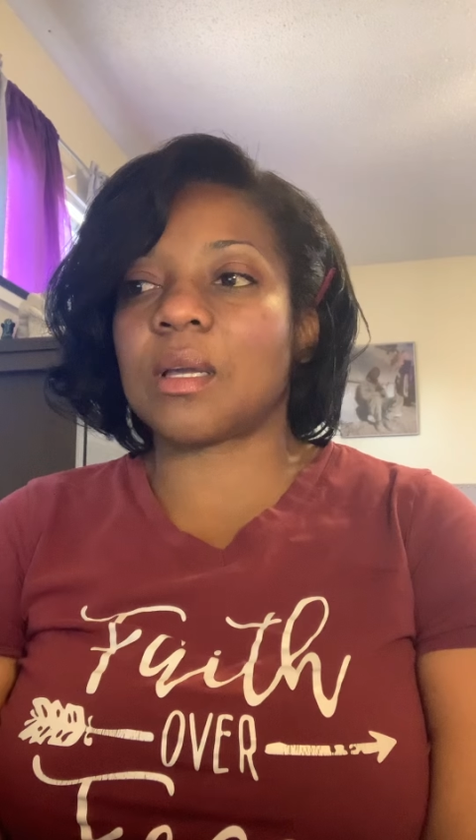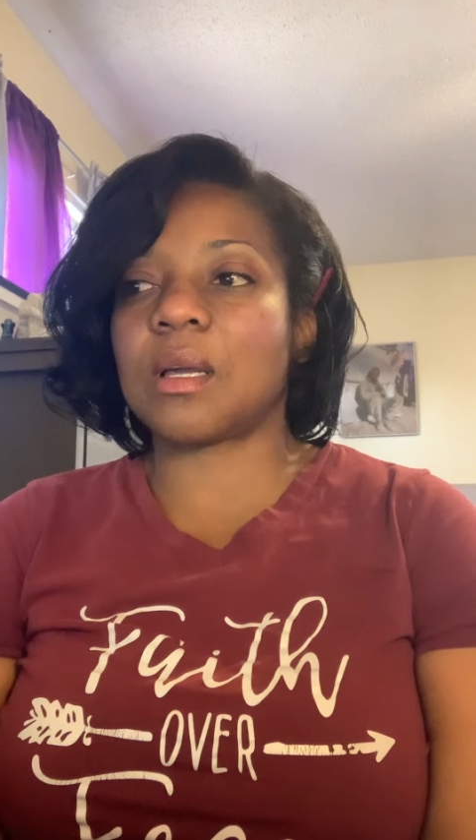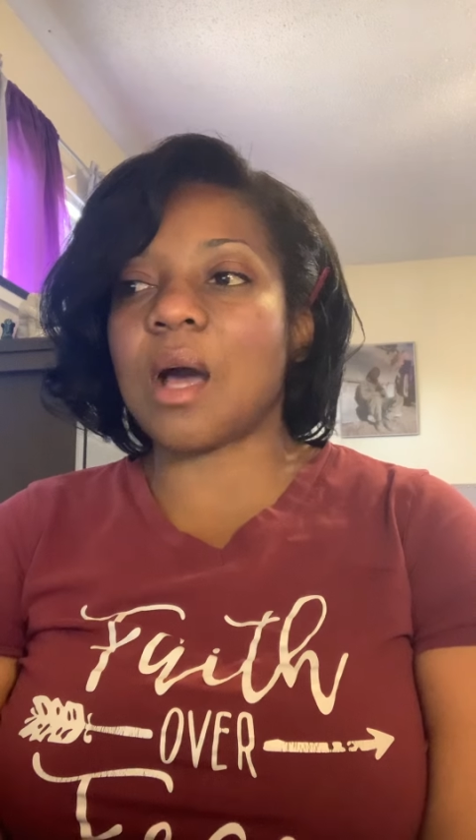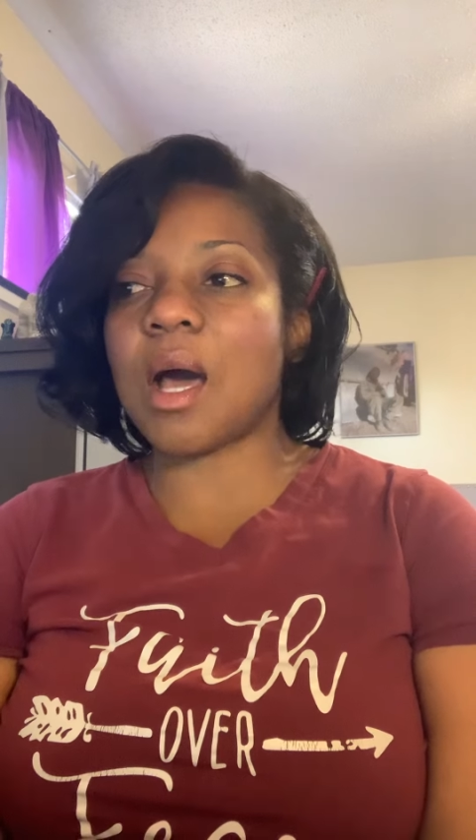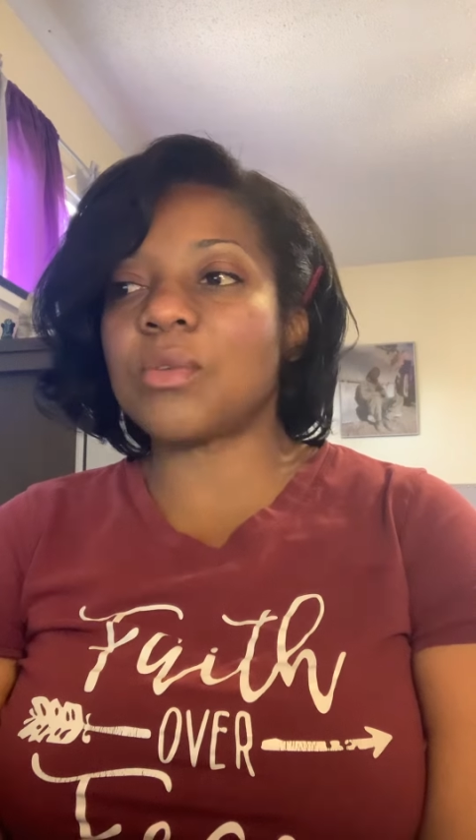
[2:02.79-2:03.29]

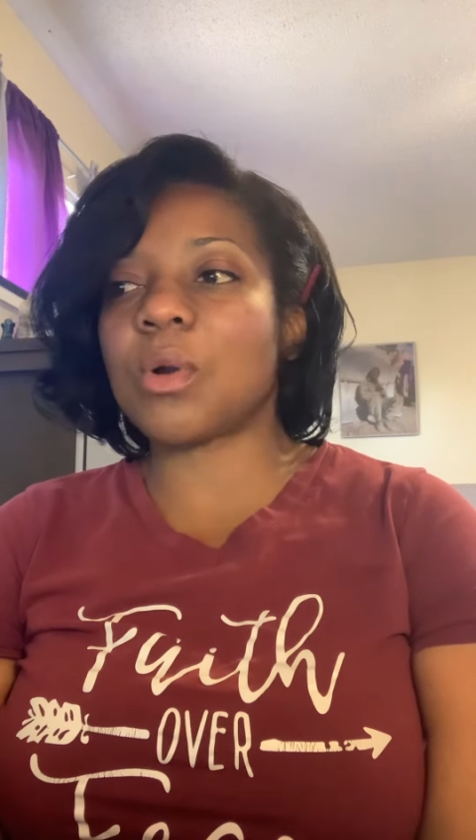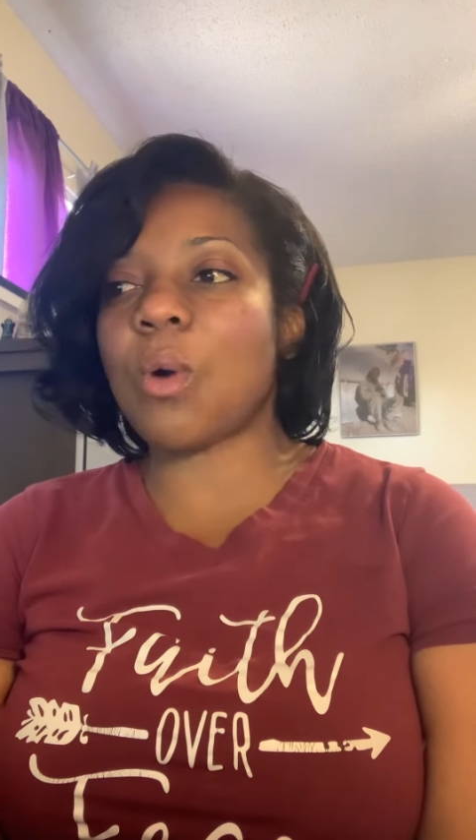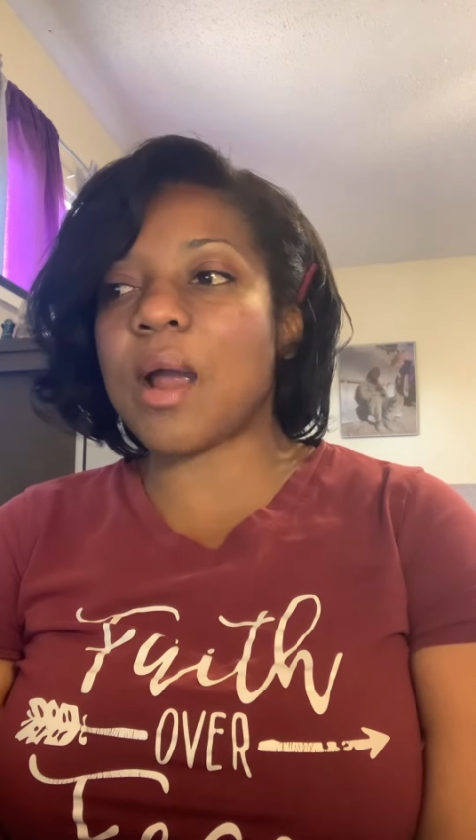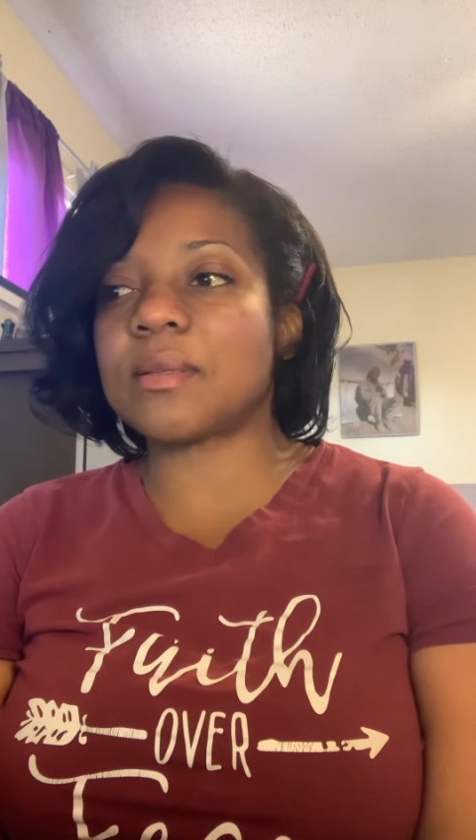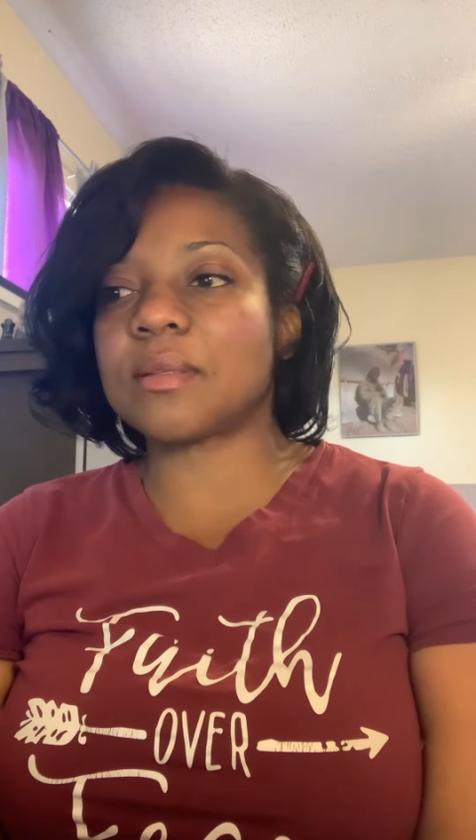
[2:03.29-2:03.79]
God
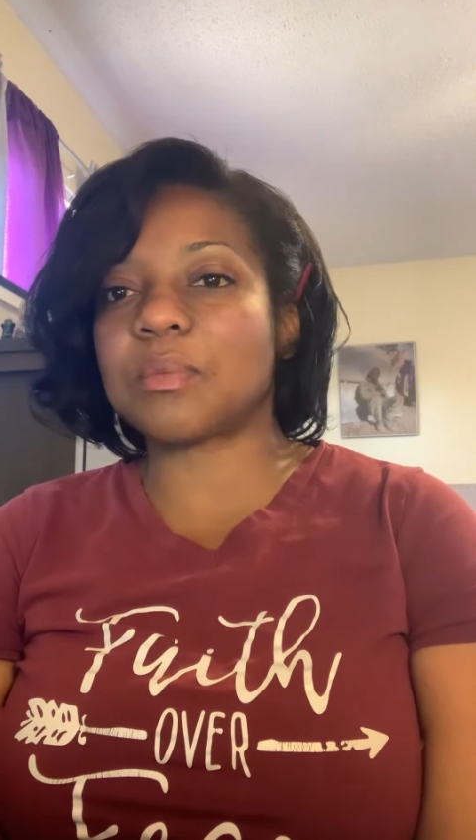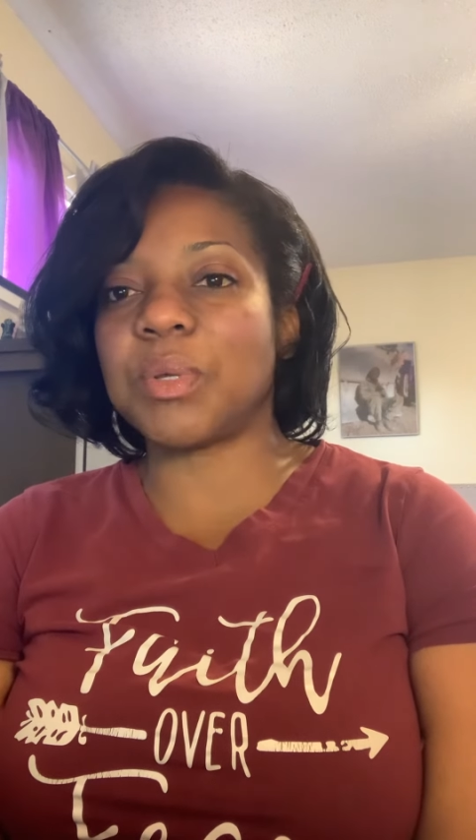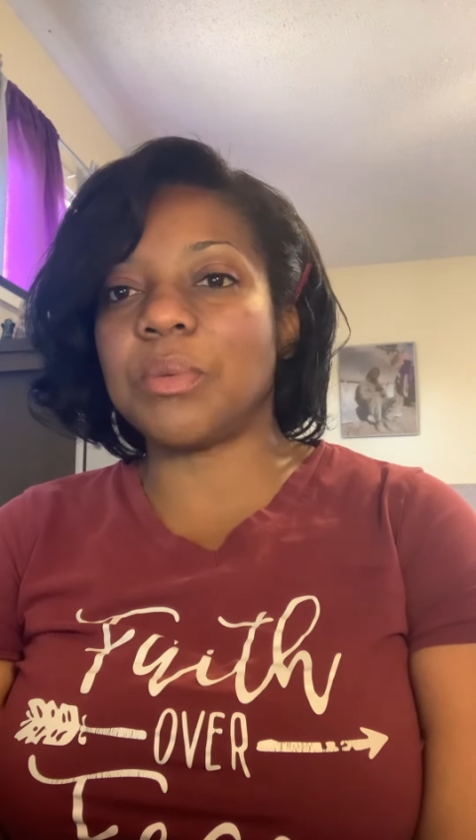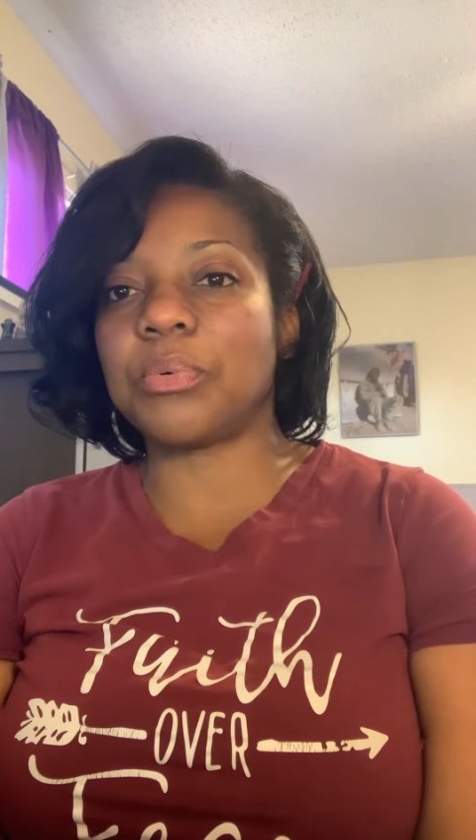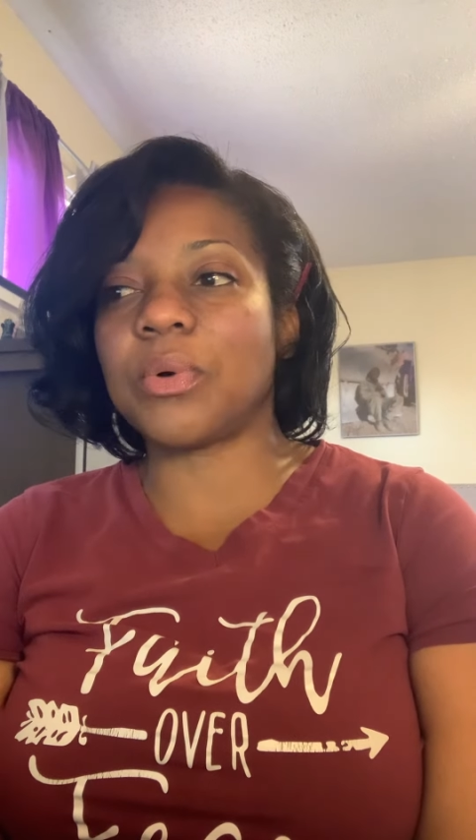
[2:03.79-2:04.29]
requires his
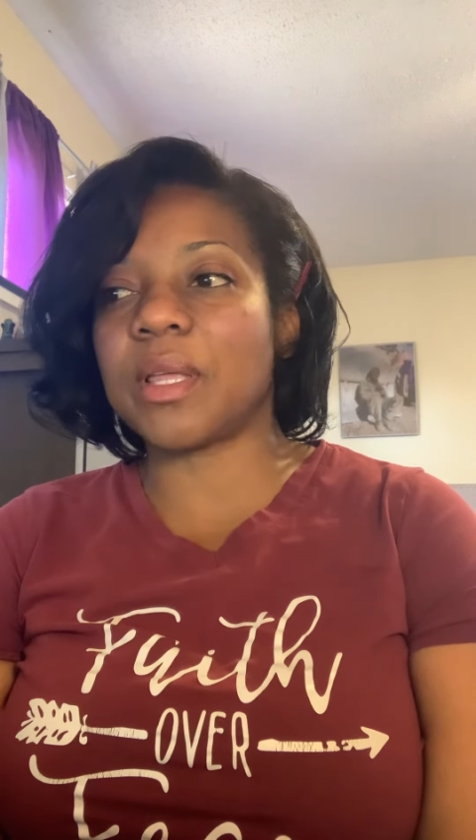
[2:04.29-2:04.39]
people